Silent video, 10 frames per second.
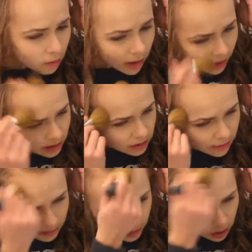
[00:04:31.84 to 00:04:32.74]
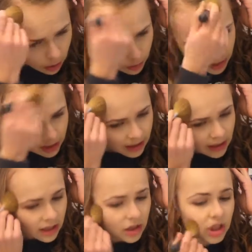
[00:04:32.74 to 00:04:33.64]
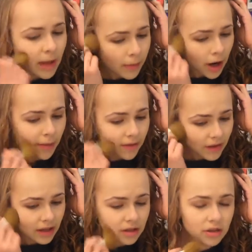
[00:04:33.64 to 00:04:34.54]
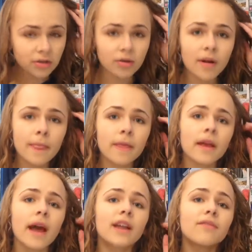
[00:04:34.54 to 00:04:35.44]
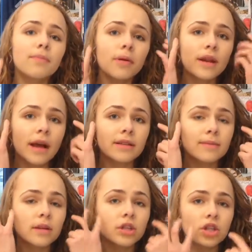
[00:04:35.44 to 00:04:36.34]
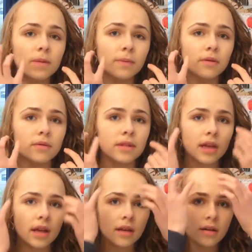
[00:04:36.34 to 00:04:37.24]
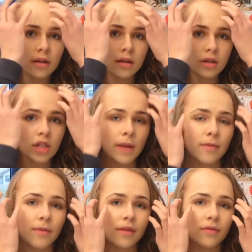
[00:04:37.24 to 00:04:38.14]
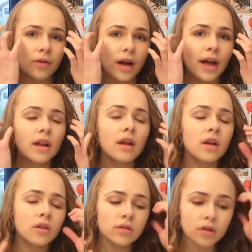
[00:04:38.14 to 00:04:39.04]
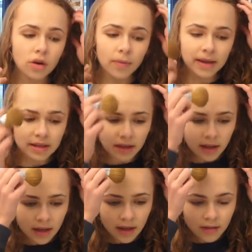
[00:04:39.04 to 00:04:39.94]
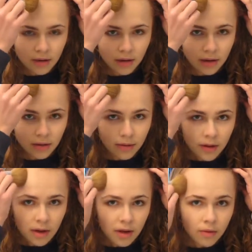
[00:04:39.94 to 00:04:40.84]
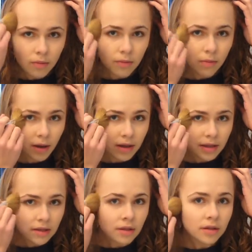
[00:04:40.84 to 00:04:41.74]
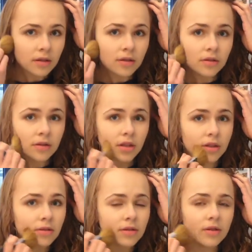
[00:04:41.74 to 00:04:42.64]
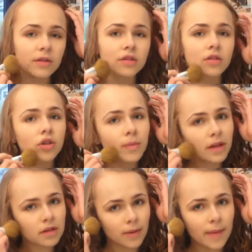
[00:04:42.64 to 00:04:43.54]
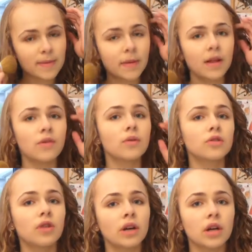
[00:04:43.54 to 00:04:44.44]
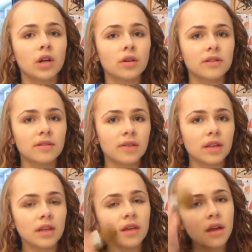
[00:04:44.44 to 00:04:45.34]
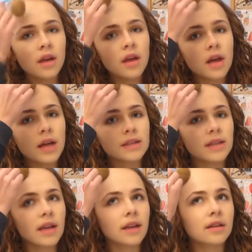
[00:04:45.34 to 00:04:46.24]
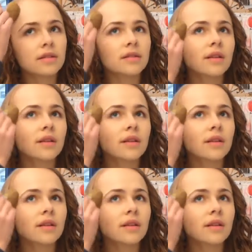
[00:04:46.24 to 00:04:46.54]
What I do is I go in an E shape around my face to kind of pronounce my cheekbones and the shape of my forehead. So basically if you go 1, 2, so it's 2 big swipes, but if you were drawing a cursive E, it's like,